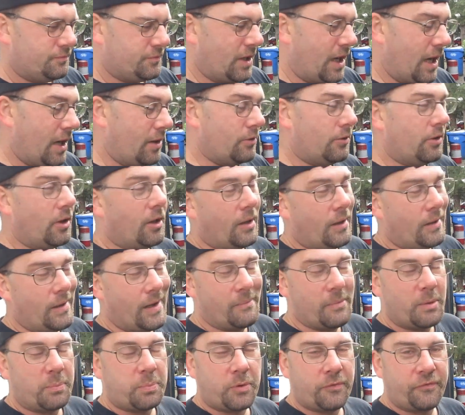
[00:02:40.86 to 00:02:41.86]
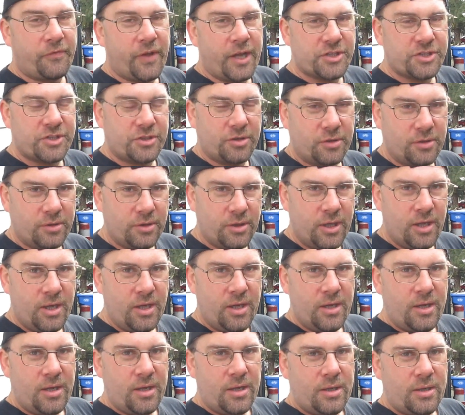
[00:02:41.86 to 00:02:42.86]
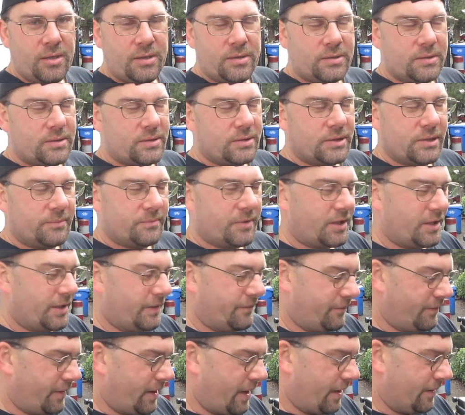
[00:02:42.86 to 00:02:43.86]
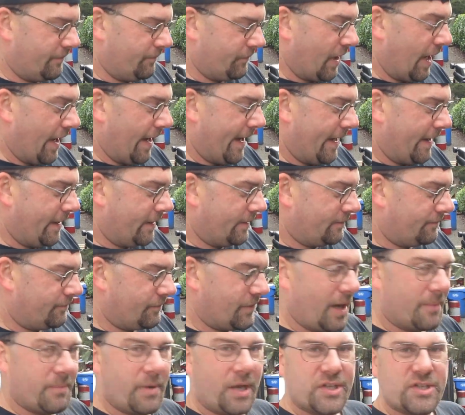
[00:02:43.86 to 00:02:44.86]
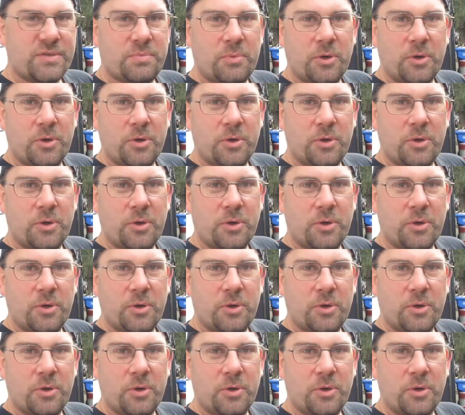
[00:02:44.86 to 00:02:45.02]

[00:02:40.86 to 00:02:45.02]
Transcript: I'm a professional. I'm not even that. I'm not